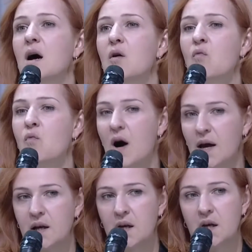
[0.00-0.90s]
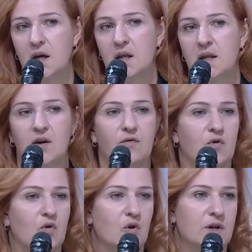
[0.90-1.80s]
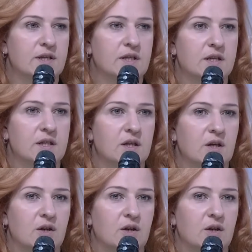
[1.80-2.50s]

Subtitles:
One that, of course,